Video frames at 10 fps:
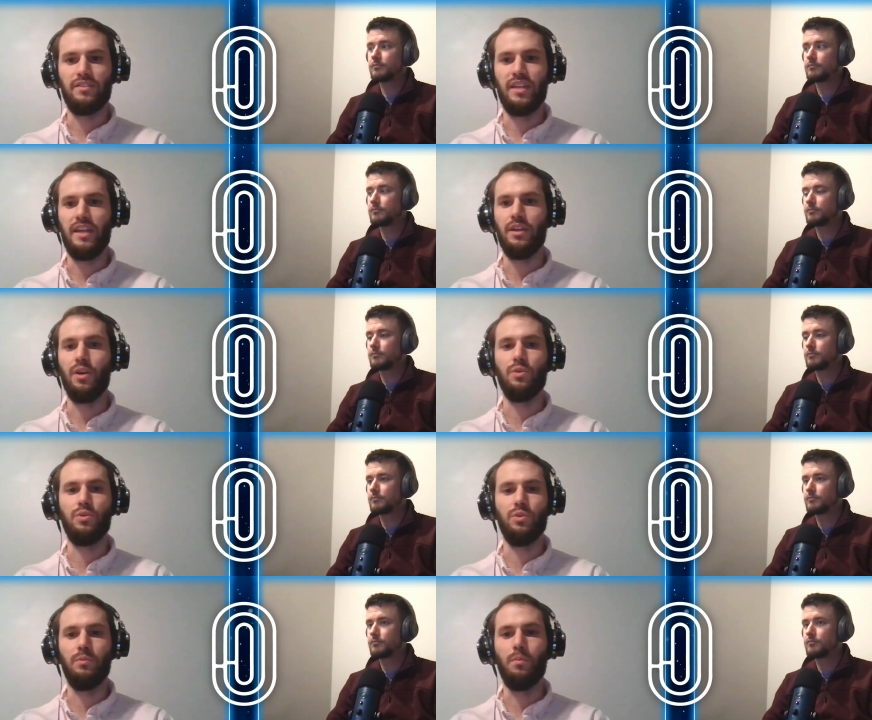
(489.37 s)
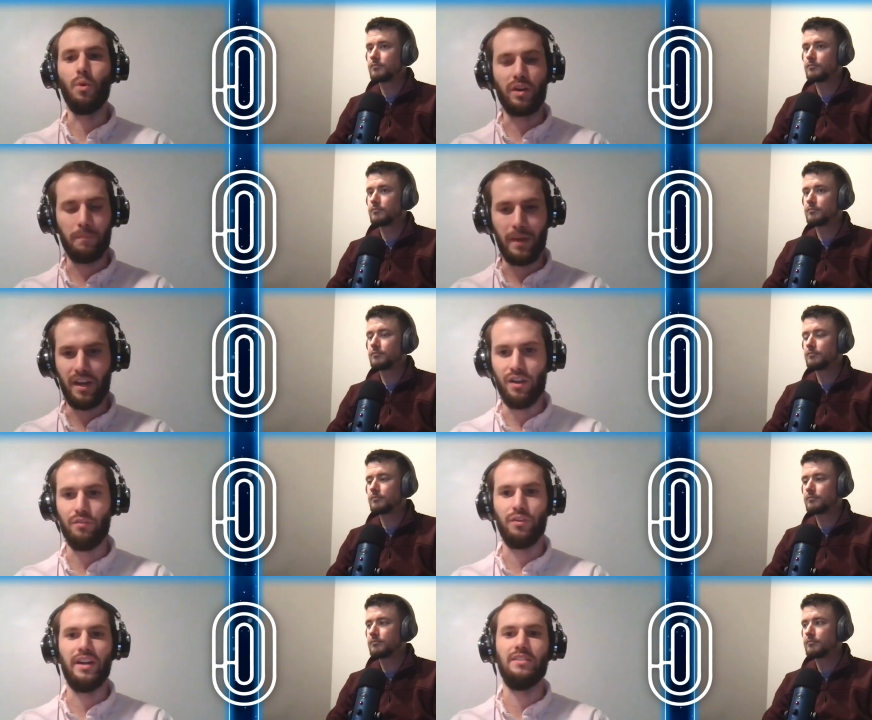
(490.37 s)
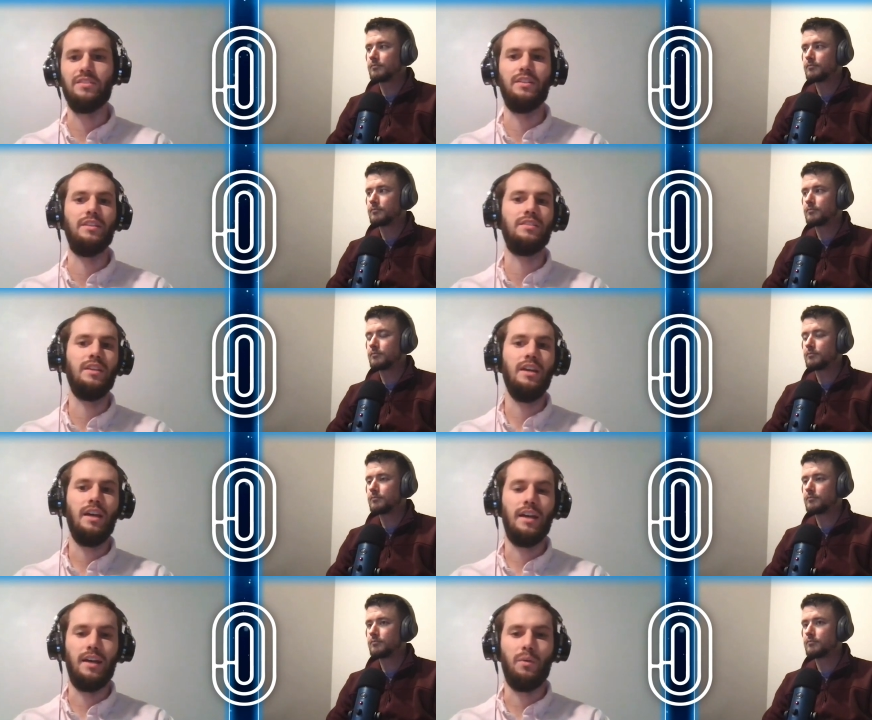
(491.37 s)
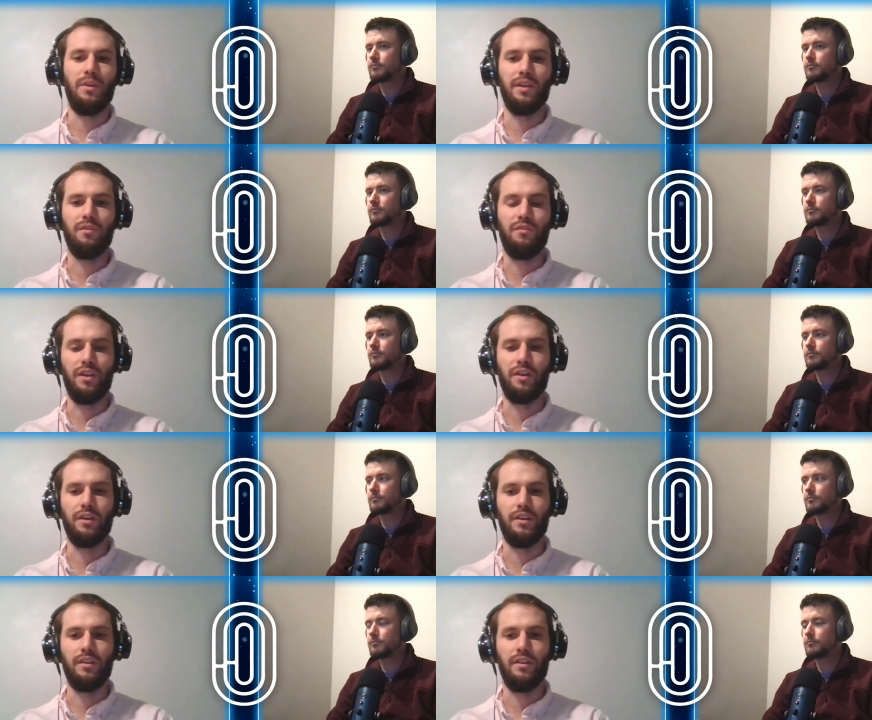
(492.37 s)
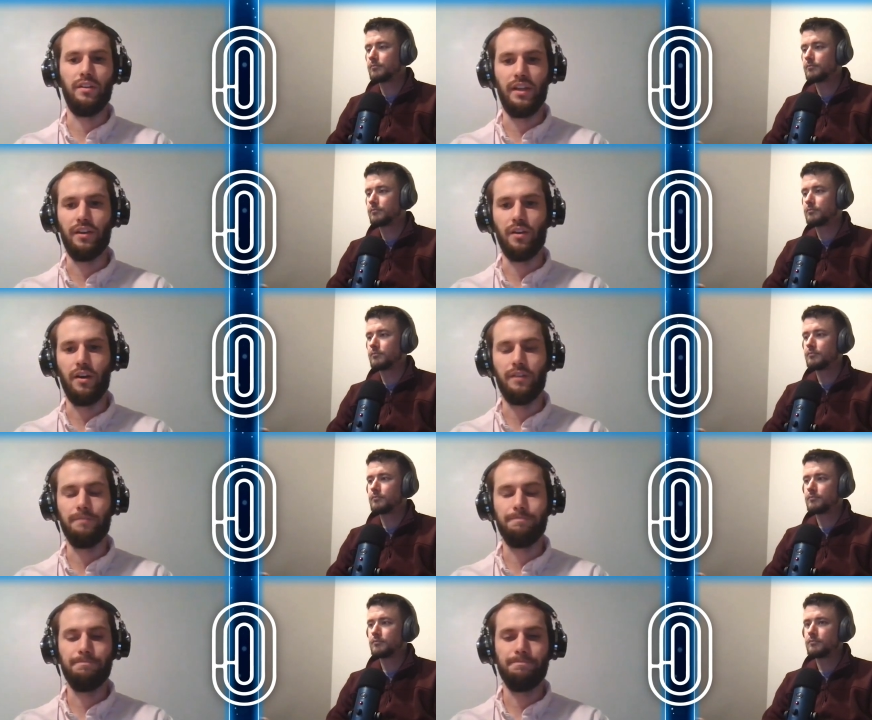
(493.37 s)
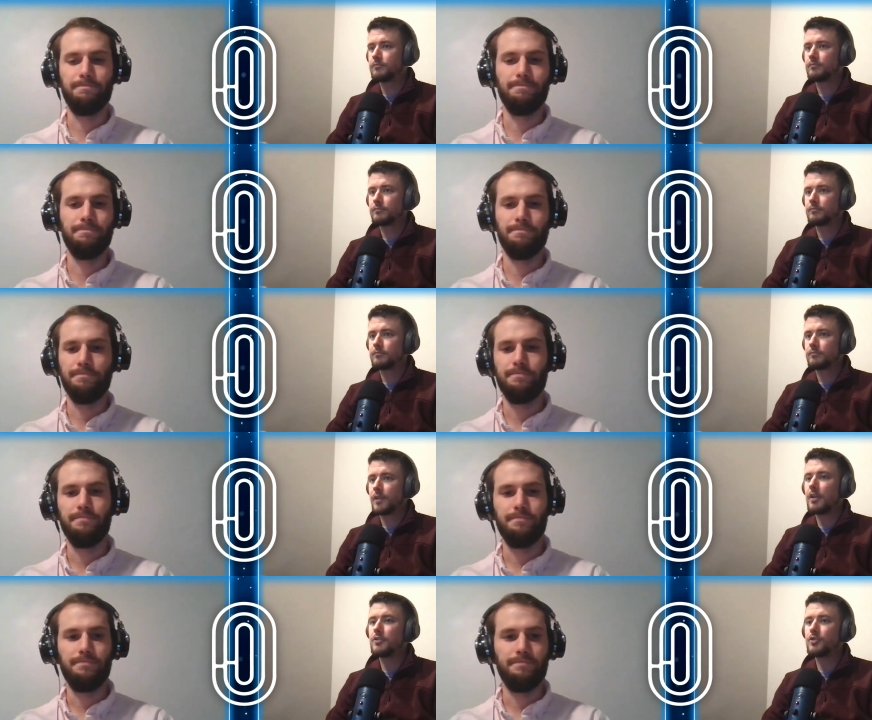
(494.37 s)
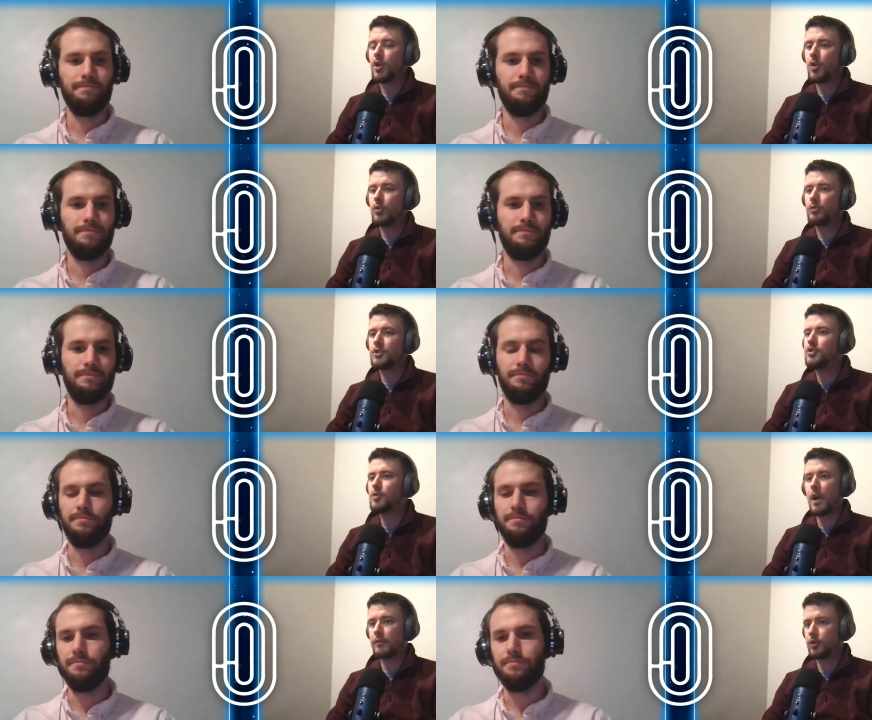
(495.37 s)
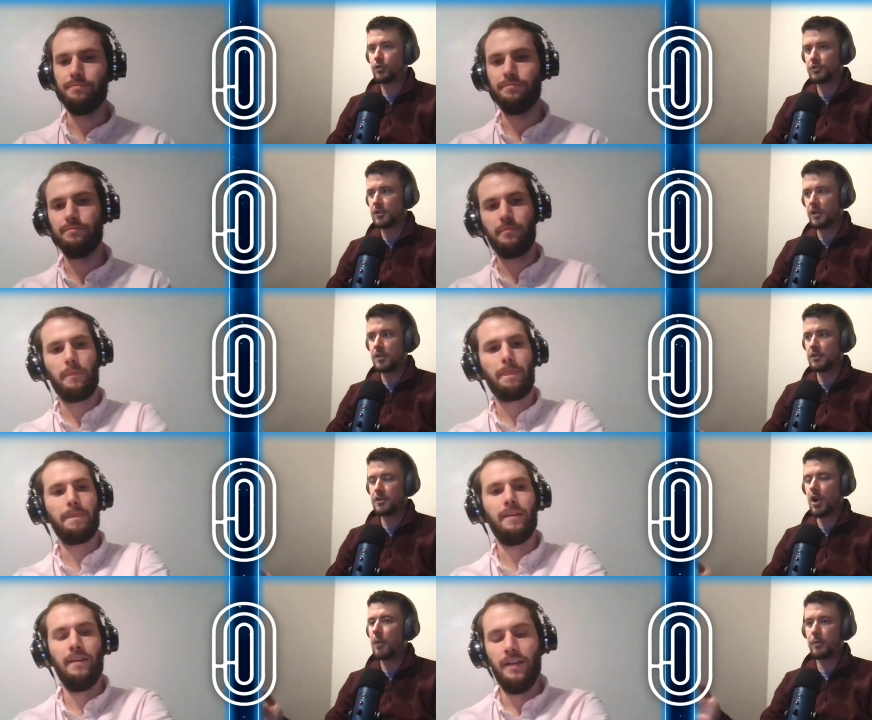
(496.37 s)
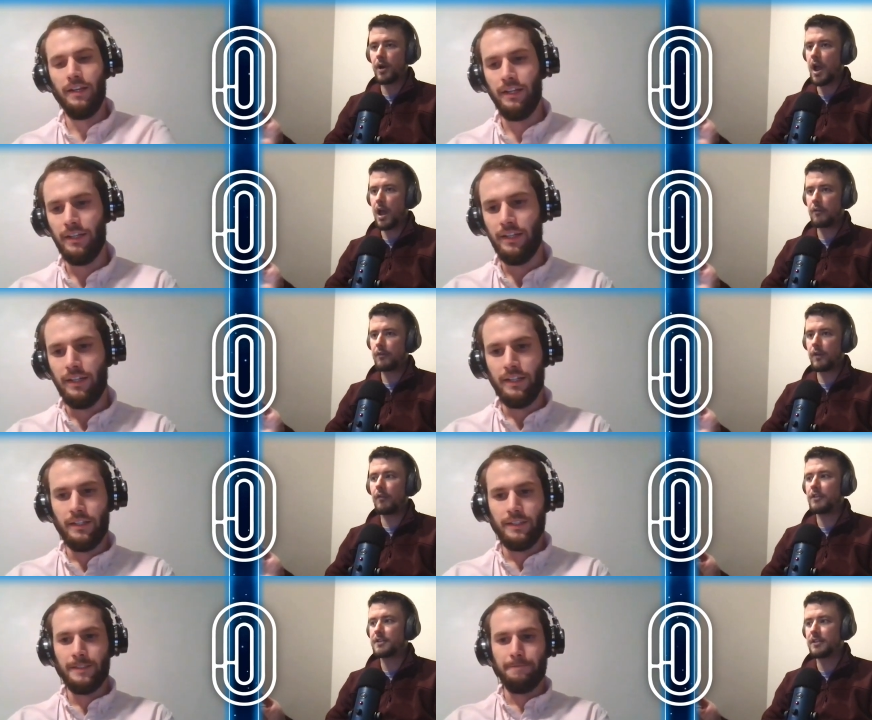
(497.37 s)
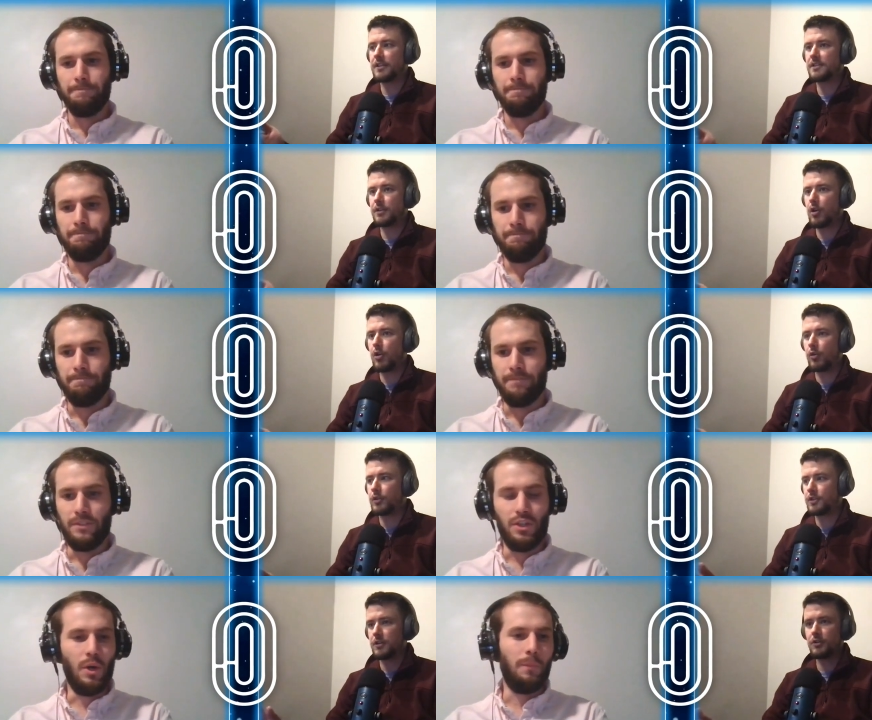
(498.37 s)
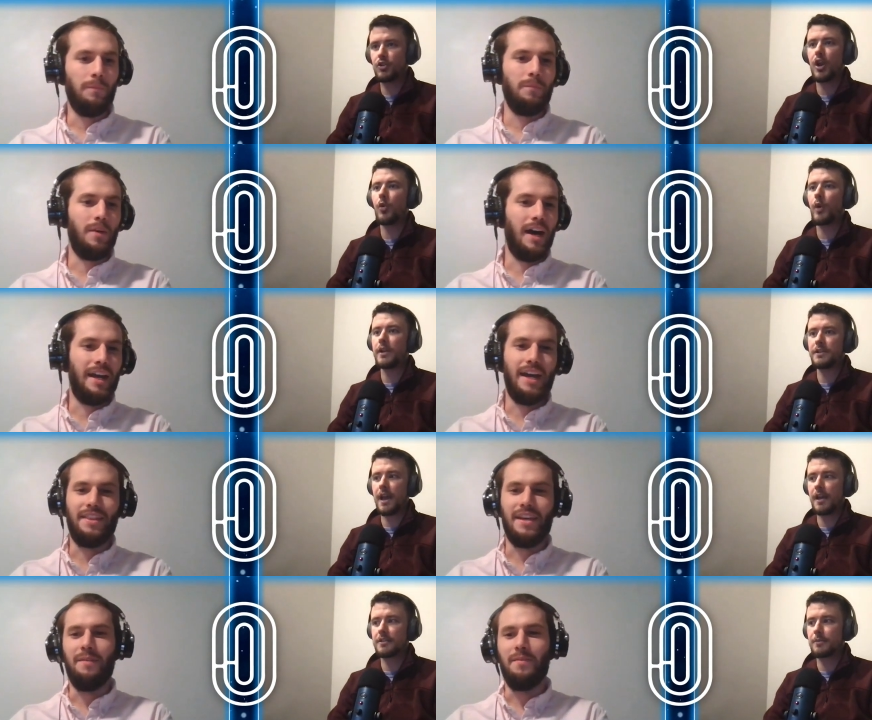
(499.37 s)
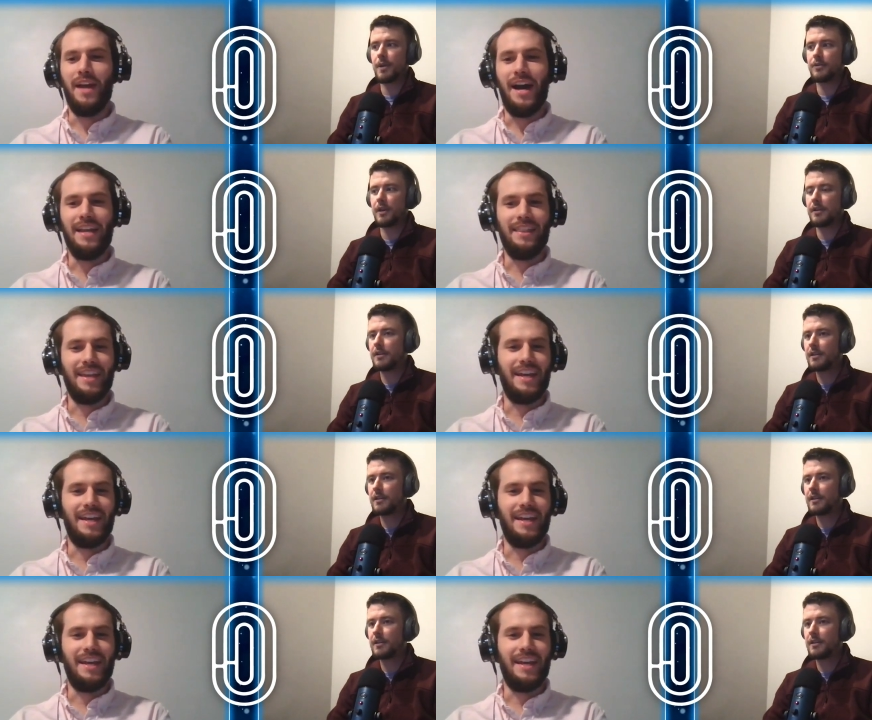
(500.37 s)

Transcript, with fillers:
Speaker 1: as they go to more competitive races uh, when they're fitter and later on.
Speaker 2: And so, did you have Tulsa in the upper half of this list at all, or is it nope. should I wait? I had them
Speaker 1: ninth